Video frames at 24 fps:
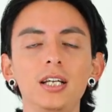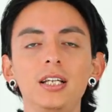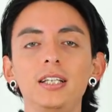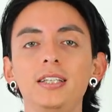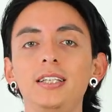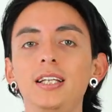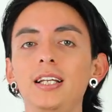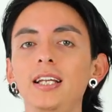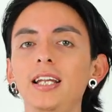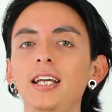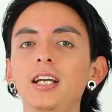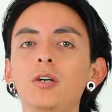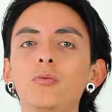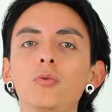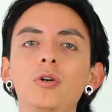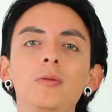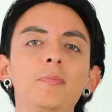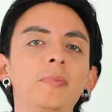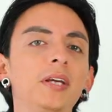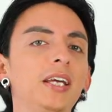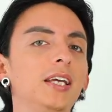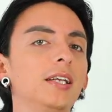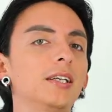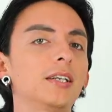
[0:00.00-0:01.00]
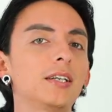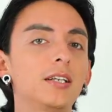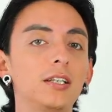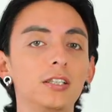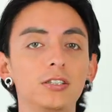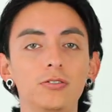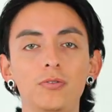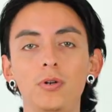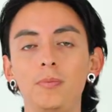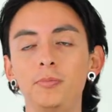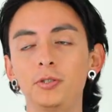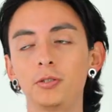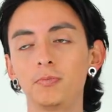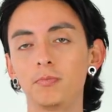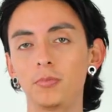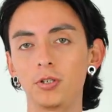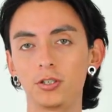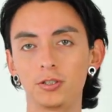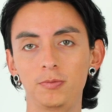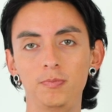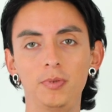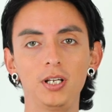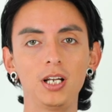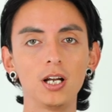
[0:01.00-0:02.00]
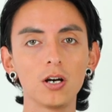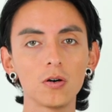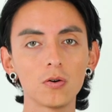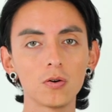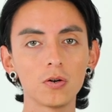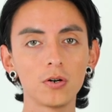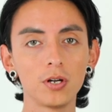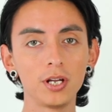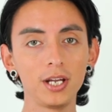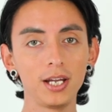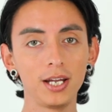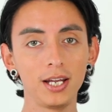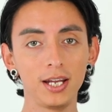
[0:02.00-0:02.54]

The link will be in the description box below.